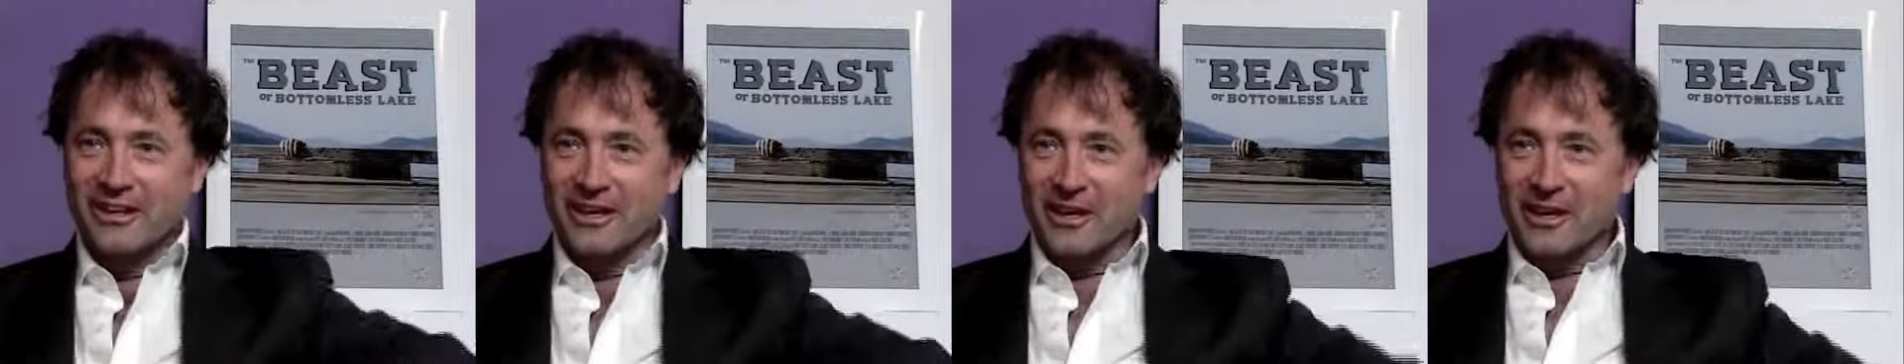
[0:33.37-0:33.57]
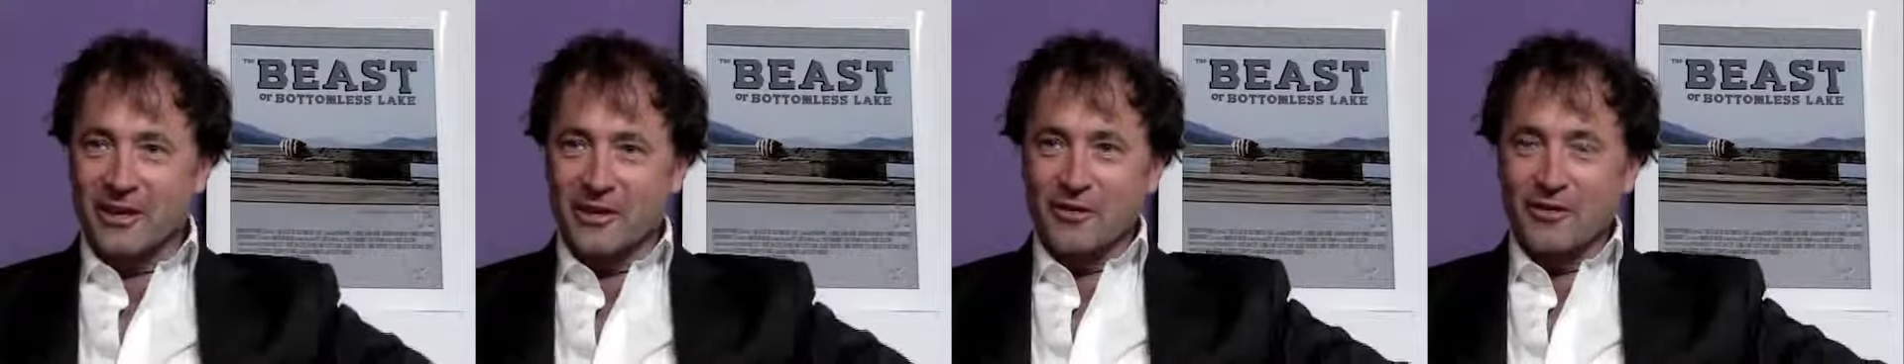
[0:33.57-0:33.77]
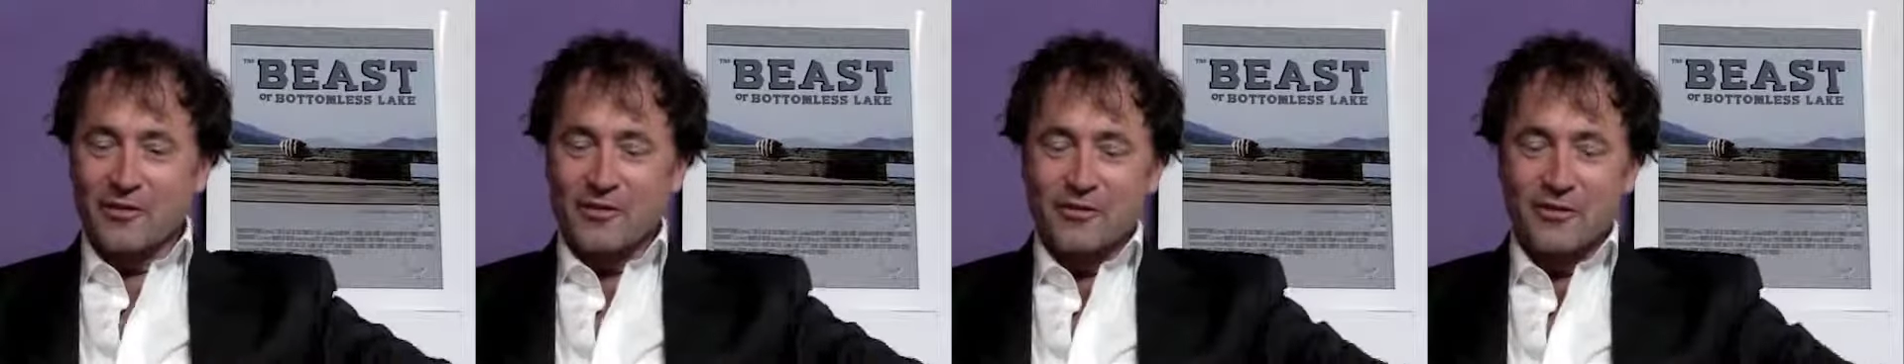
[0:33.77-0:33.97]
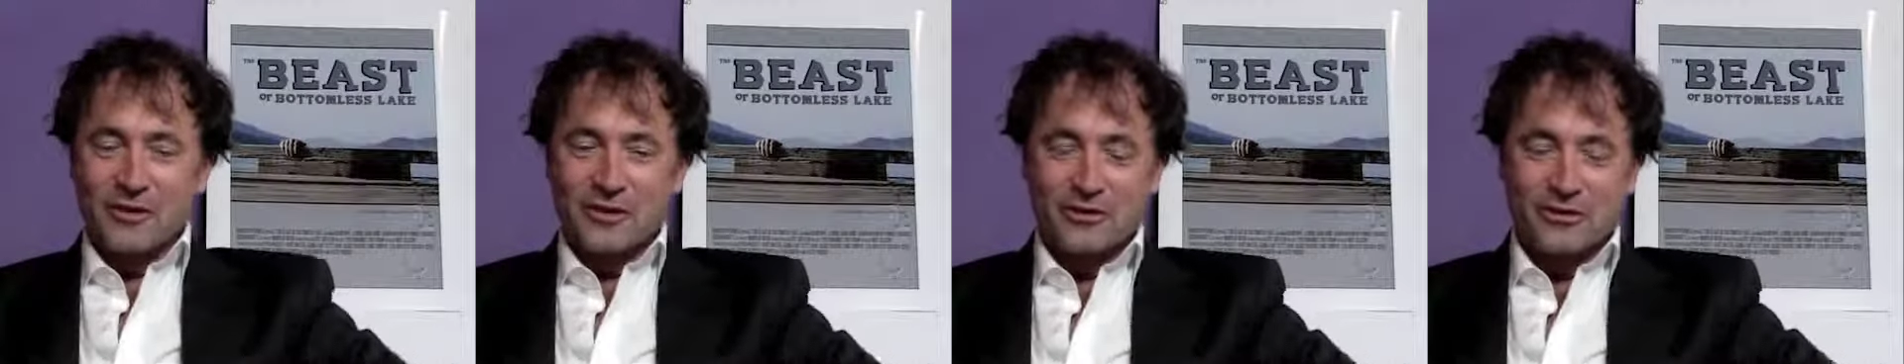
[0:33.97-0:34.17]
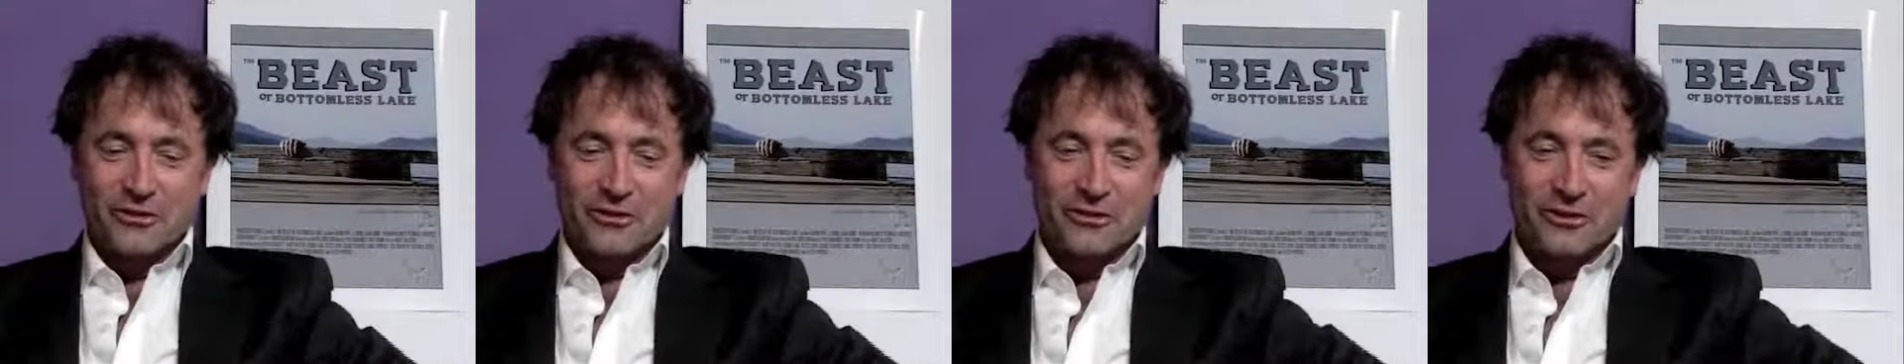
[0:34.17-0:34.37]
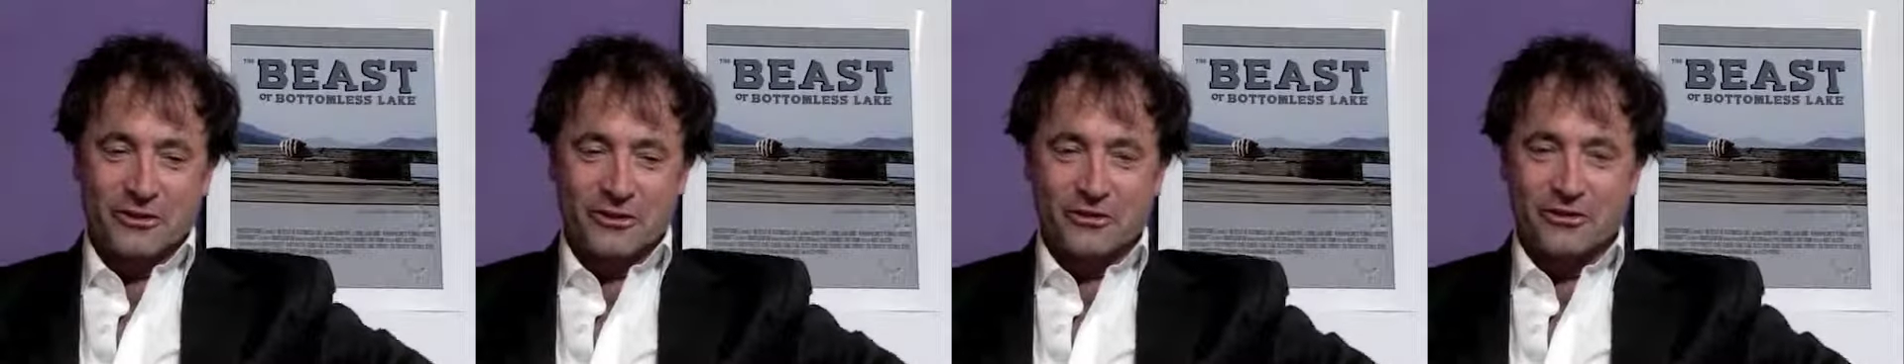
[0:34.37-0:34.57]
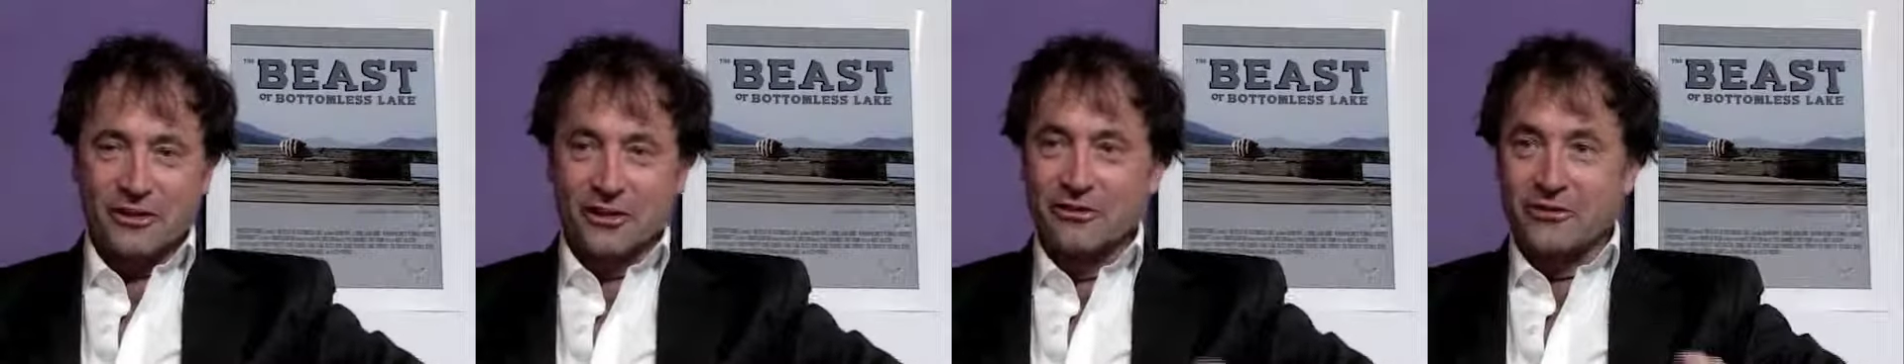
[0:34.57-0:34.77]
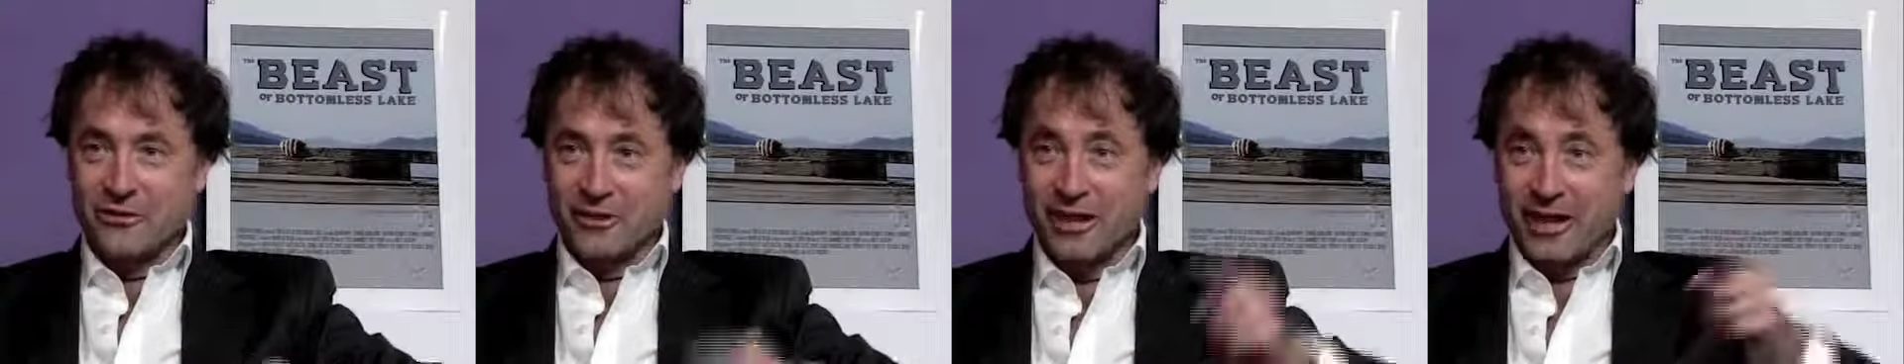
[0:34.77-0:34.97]
and finishes at
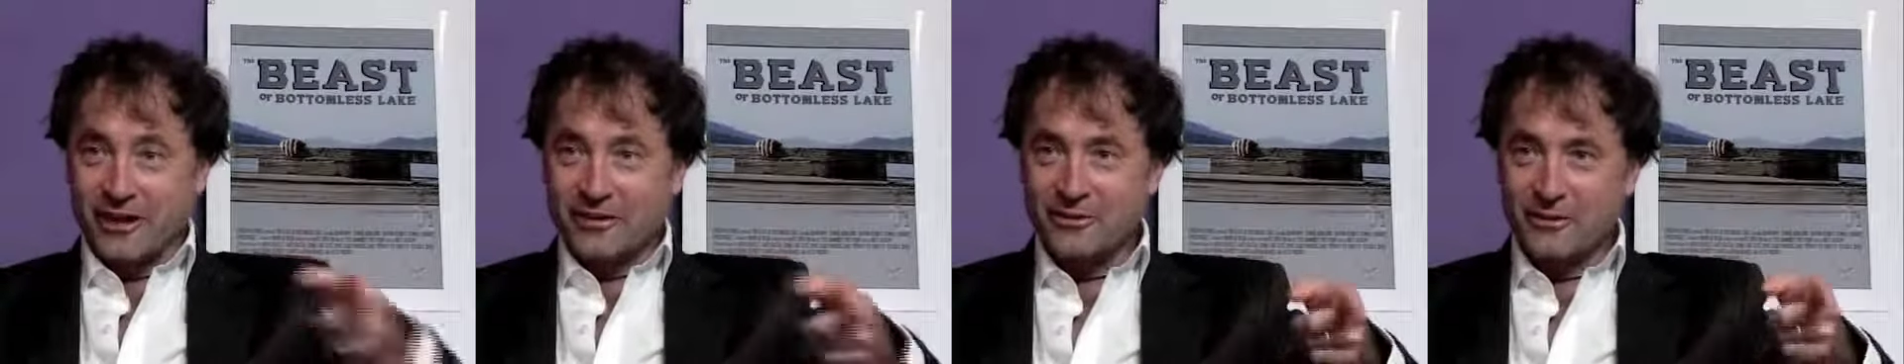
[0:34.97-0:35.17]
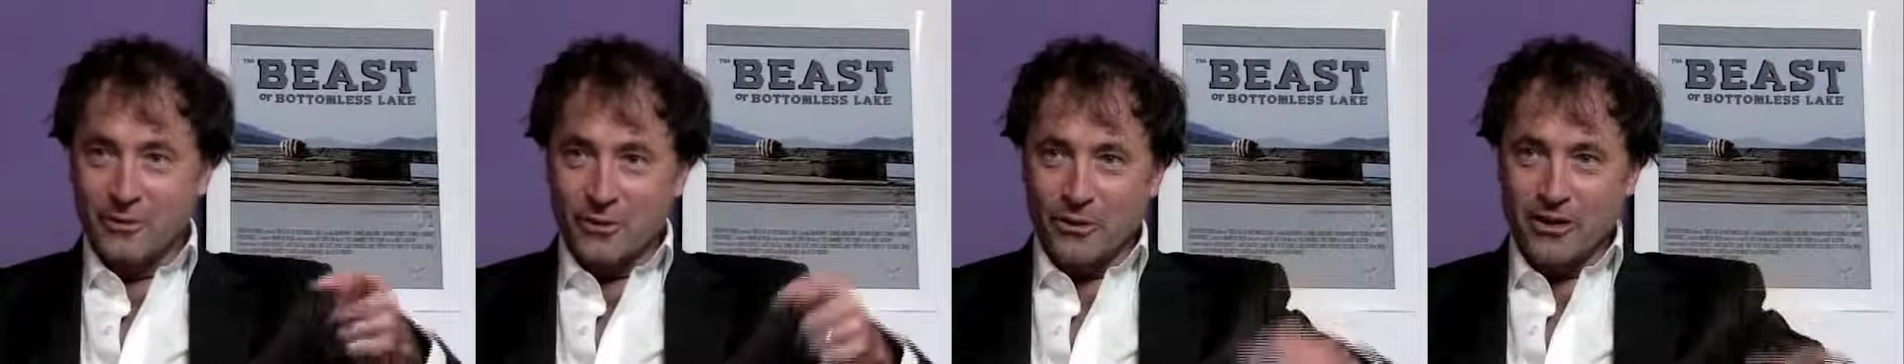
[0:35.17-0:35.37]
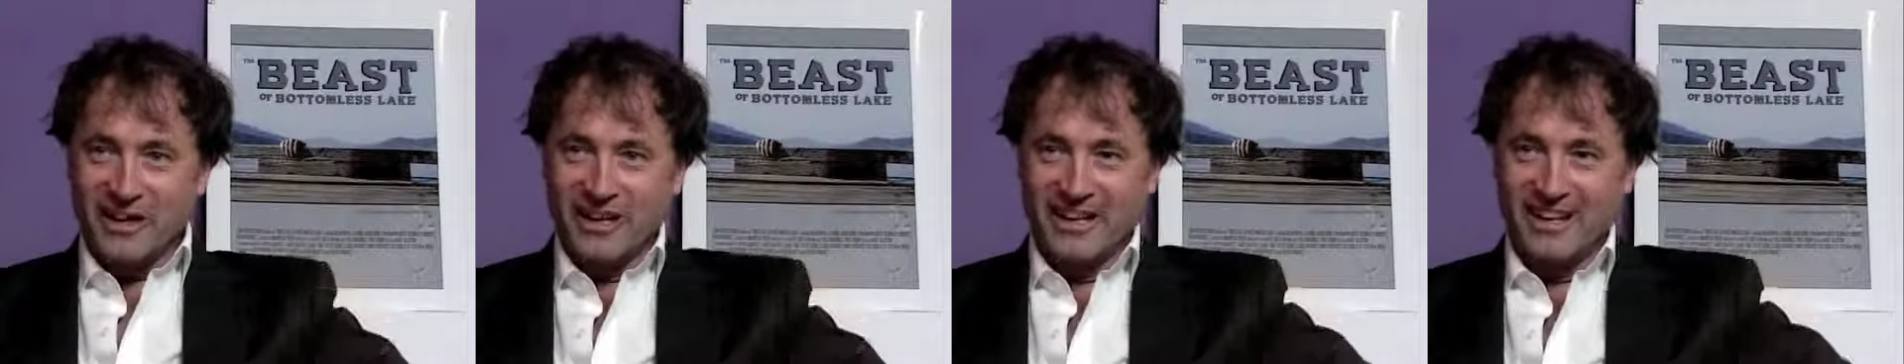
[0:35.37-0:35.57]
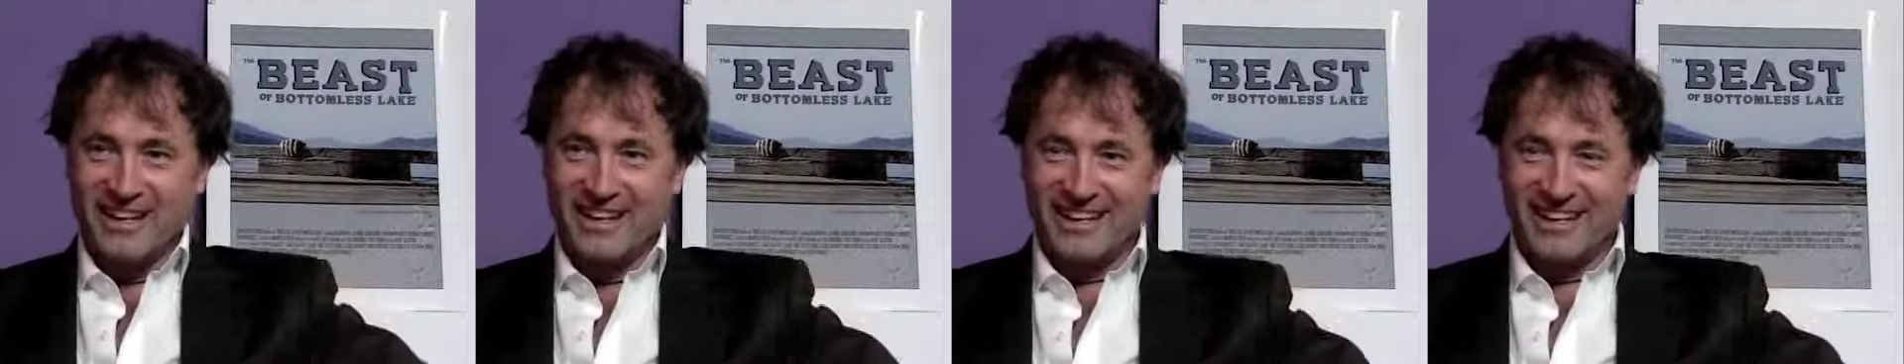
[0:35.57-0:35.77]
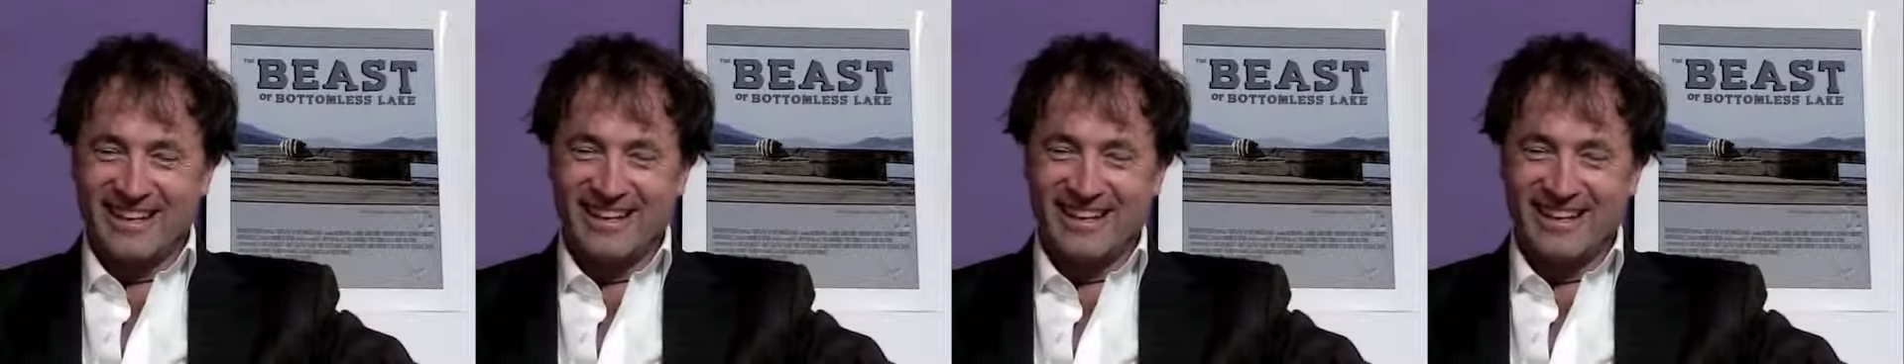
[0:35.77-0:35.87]
6 the next morning.